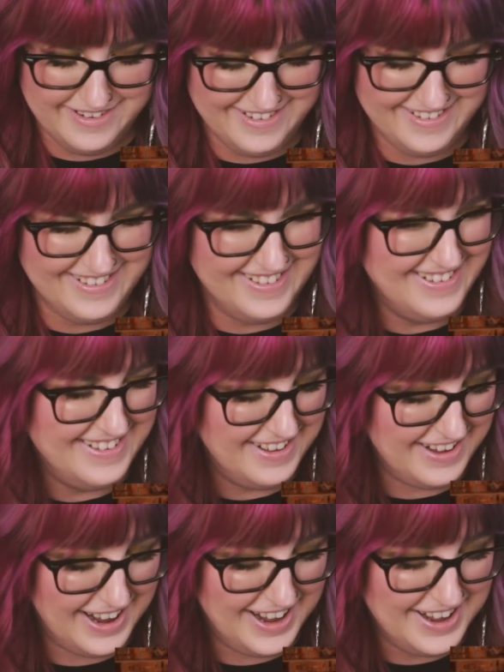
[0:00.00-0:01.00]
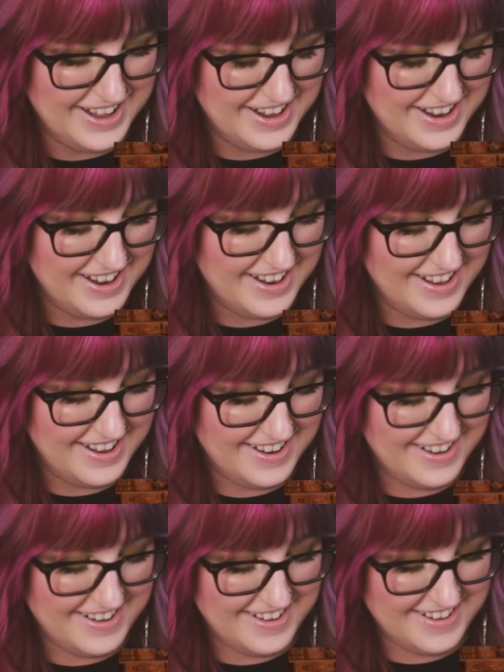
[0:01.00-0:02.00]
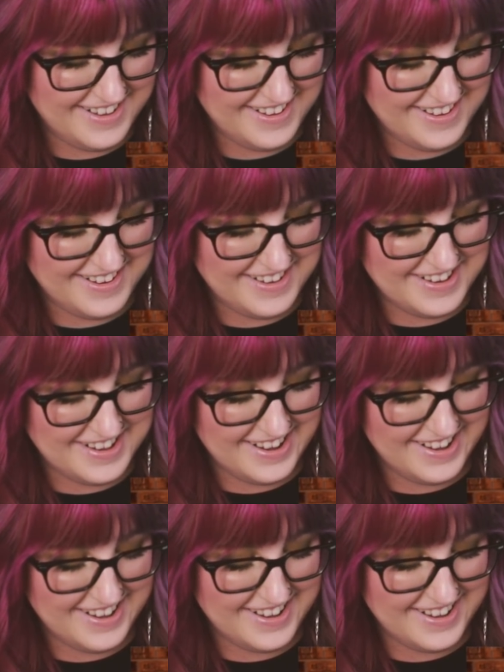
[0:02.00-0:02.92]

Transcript: (not speaking)